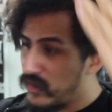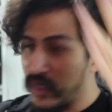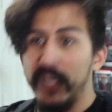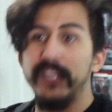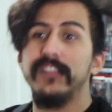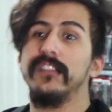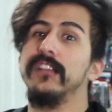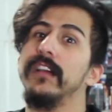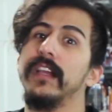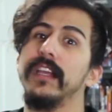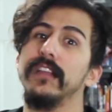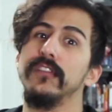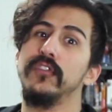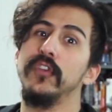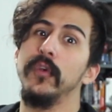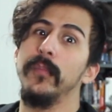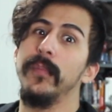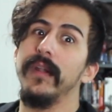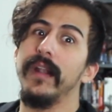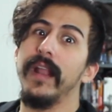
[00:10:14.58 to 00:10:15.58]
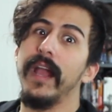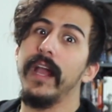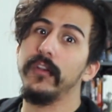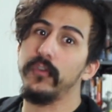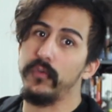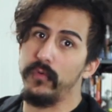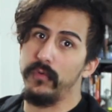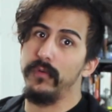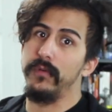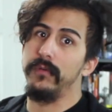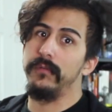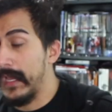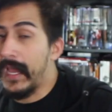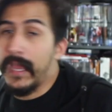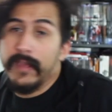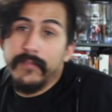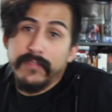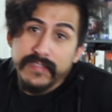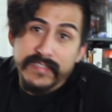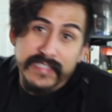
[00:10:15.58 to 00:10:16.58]
Just look at Supernatural. I
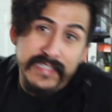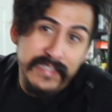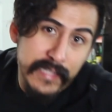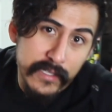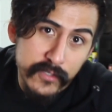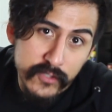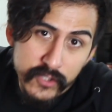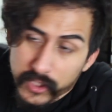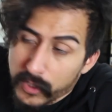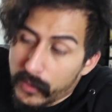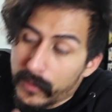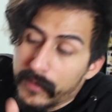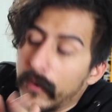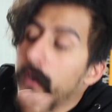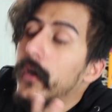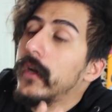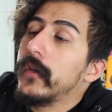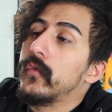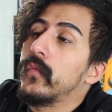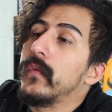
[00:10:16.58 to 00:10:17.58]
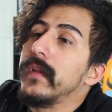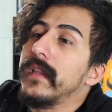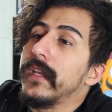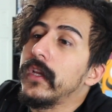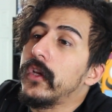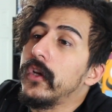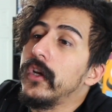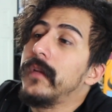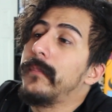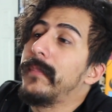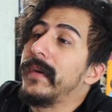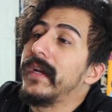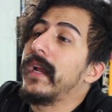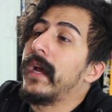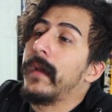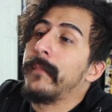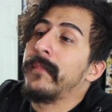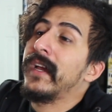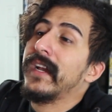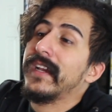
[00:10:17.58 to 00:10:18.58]
haven't seen that show. I heard it's really good, but
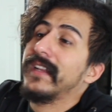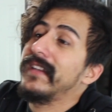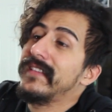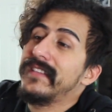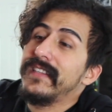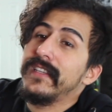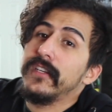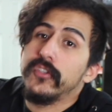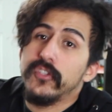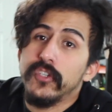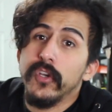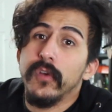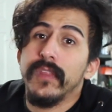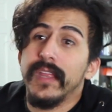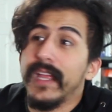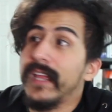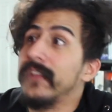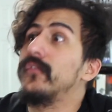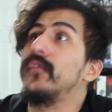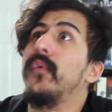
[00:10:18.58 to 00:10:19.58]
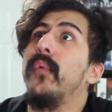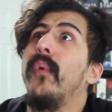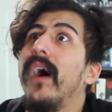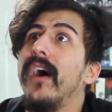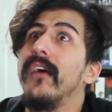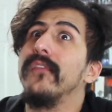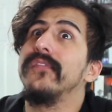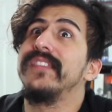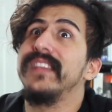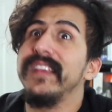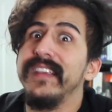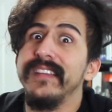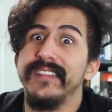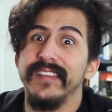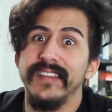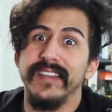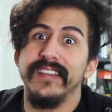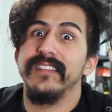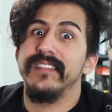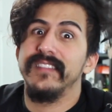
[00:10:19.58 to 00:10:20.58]
I'm not gonna see a show that has 12
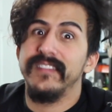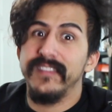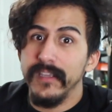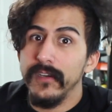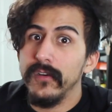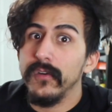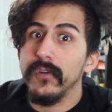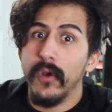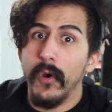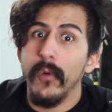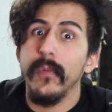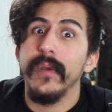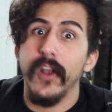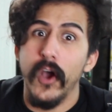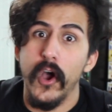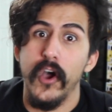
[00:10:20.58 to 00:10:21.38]
seasons and still going